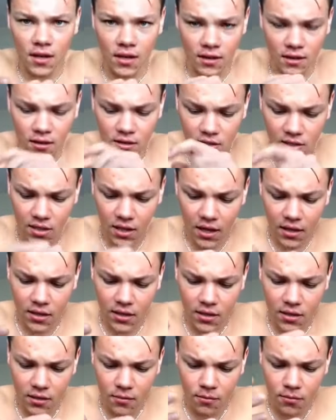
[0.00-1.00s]
And there's
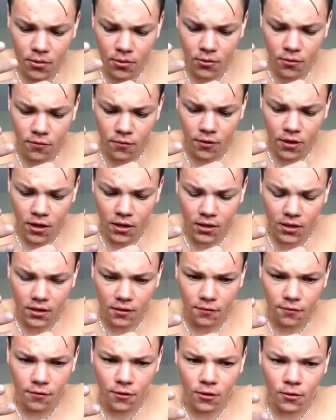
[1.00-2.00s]
studies that prove that
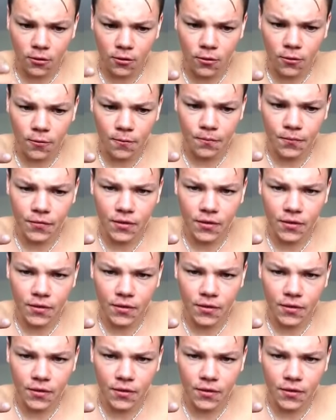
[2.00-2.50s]
if you